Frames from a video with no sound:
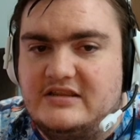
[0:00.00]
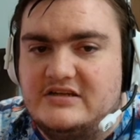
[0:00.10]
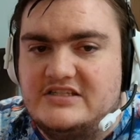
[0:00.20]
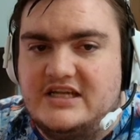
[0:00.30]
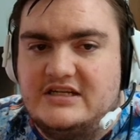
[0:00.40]

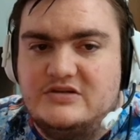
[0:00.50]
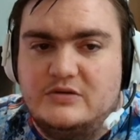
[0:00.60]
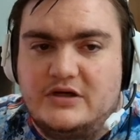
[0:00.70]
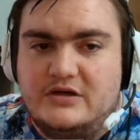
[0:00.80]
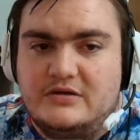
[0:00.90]
stay too
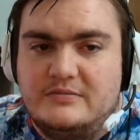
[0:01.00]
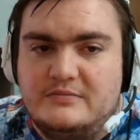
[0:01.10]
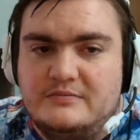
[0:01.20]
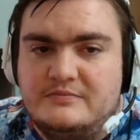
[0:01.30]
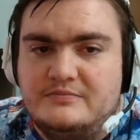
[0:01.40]
long.
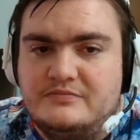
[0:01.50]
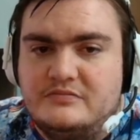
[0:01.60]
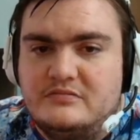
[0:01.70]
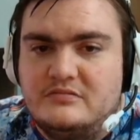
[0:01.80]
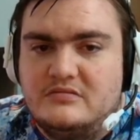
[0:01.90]

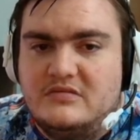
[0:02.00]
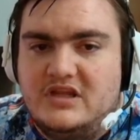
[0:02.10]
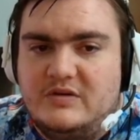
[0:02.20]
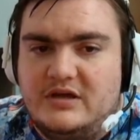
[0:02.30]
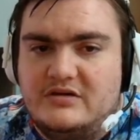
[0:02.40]

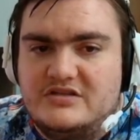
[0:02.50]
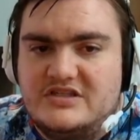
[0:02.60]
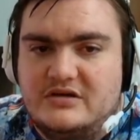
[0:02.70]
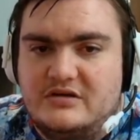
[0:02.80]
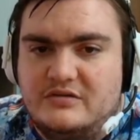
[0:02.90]
There we go.
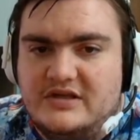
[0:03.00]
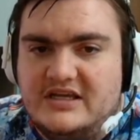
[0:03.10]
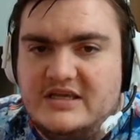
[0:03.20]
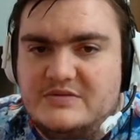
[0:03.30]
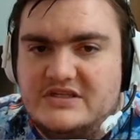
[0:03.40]
So
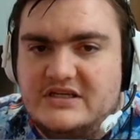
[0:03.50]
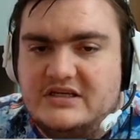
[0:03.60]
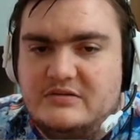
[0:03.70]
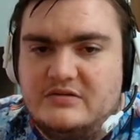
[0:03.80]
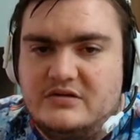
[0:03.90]
that keeps
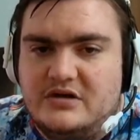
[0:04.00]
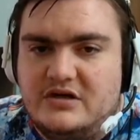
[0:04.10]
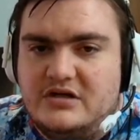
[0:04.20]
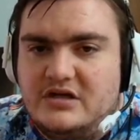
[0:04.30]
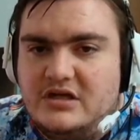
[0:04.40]
it
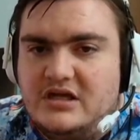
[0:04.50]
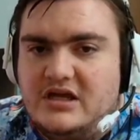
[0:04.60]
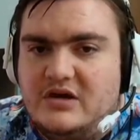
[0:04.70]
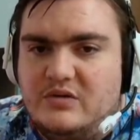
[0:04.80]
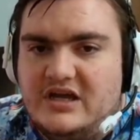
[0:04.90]
good.
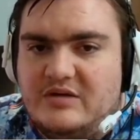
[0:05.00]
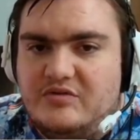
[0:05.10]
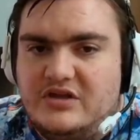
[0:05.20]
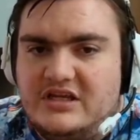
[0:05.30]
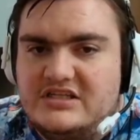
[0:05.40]
We got
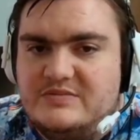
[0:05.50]
plenty of